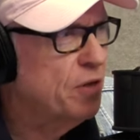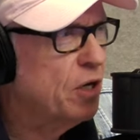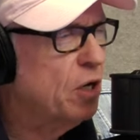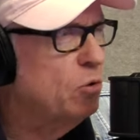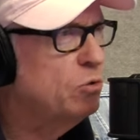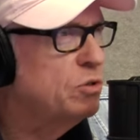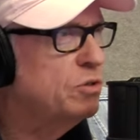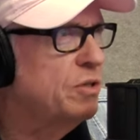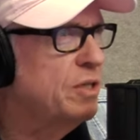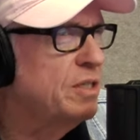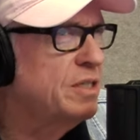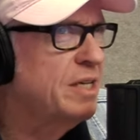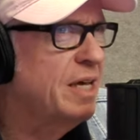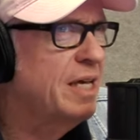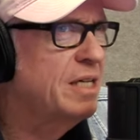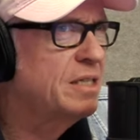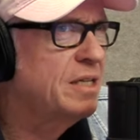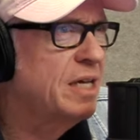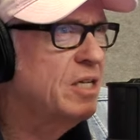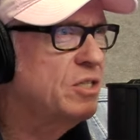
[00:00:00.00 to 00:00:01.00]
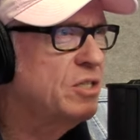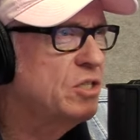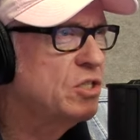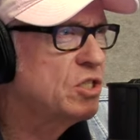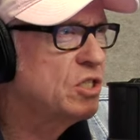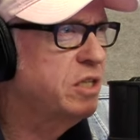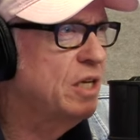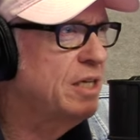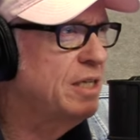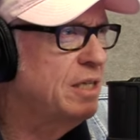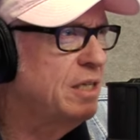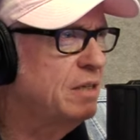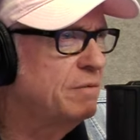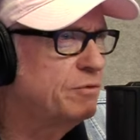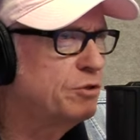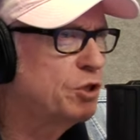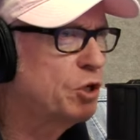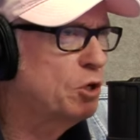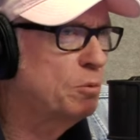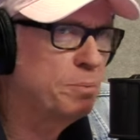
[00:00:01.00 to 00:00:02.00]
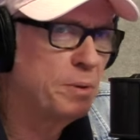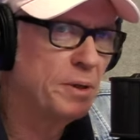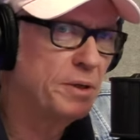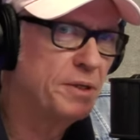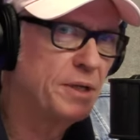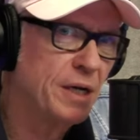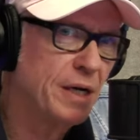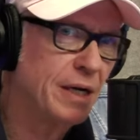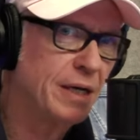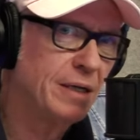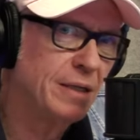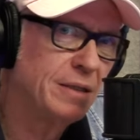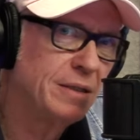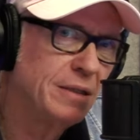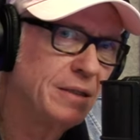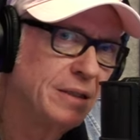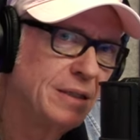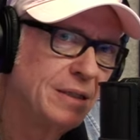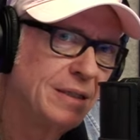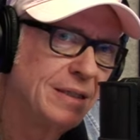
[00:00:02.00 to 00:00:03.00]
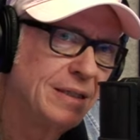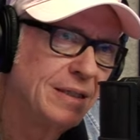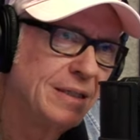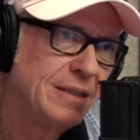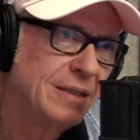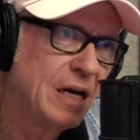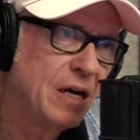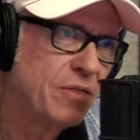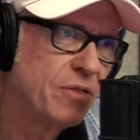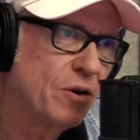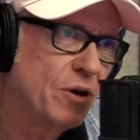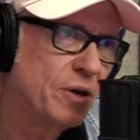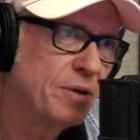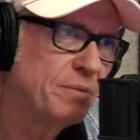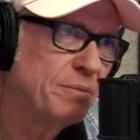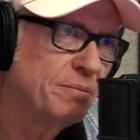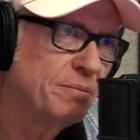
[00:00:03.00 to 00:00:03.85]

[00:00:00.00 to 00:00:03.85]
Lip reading: The goat, it tasted slightly of turpentine, I thought.